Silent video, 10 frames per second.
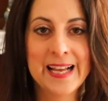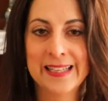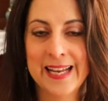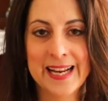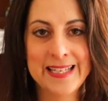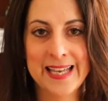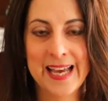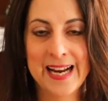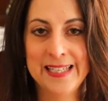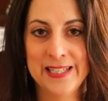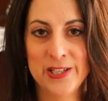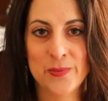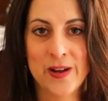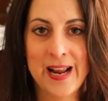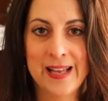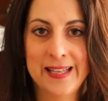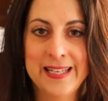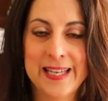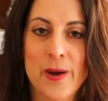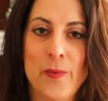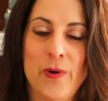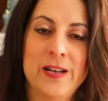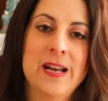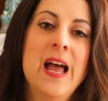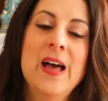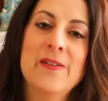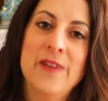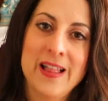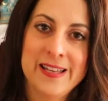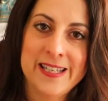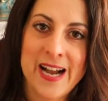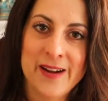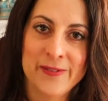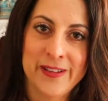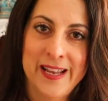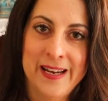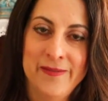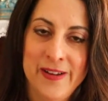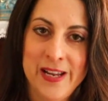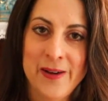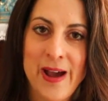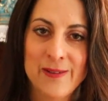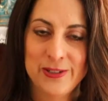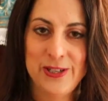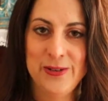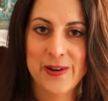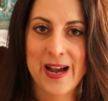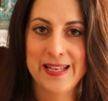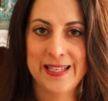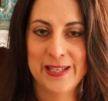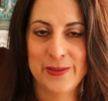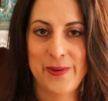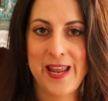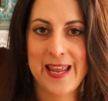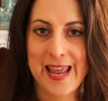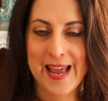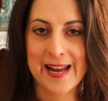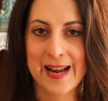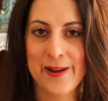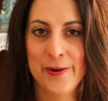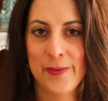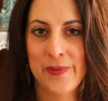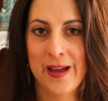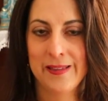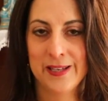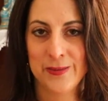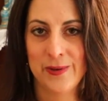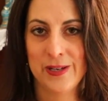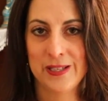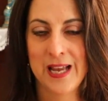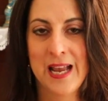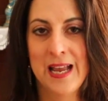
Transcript: Like I said, I did just want to at least get one Valentine related video out to you guys this week, and I hope that this was